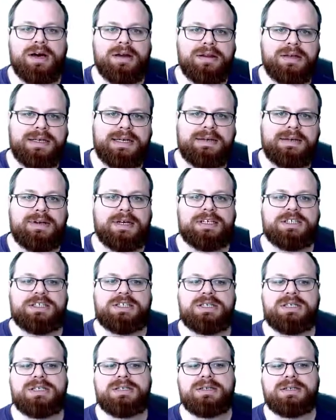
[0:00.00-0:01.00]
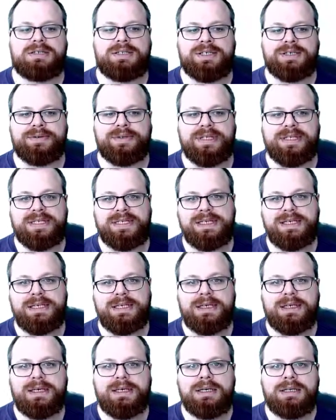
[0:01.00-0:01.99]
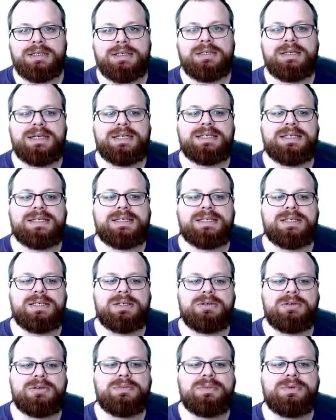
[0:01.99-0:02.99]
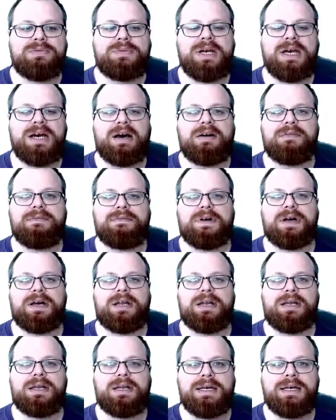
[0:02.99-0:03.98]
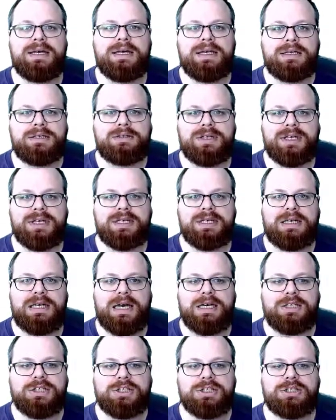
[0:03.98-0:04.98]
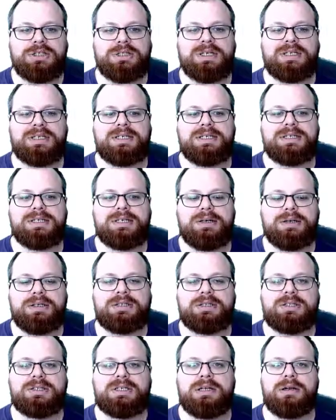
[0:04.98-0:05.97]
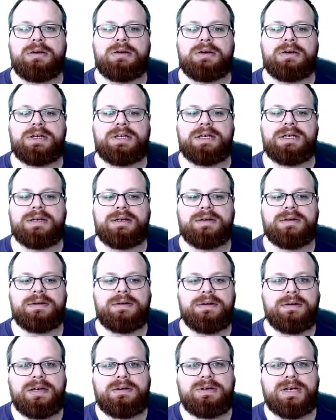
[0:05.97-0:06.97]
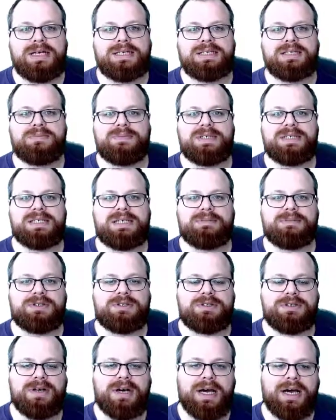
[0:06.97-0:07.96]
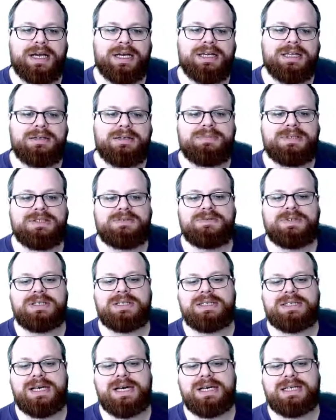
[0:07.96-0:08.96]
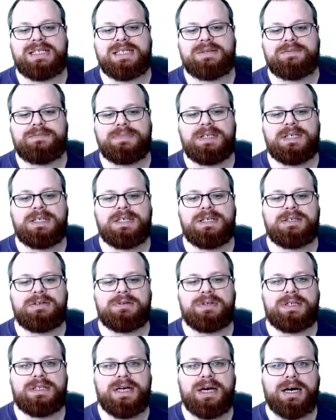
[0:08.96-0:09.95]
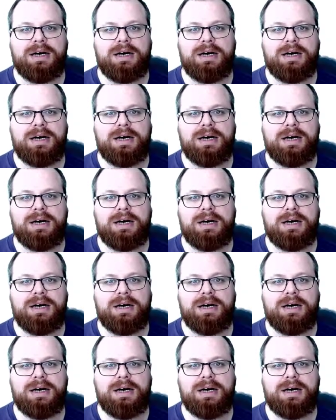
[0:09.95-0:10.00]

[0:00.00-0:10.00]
The other direction is not so easy. So let's assume we have a legal triangulation that is not Delaunay. Then there has to be some triangle between sides P, Q